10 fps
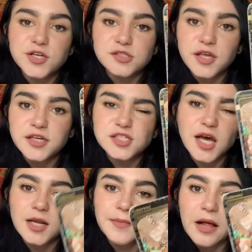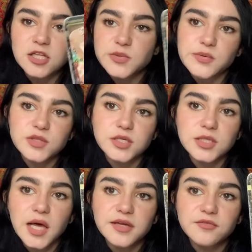and they just kind of balance me with their
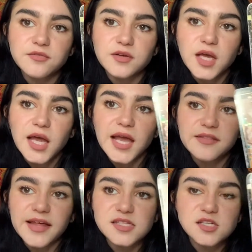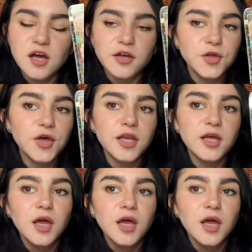life. And that's not good.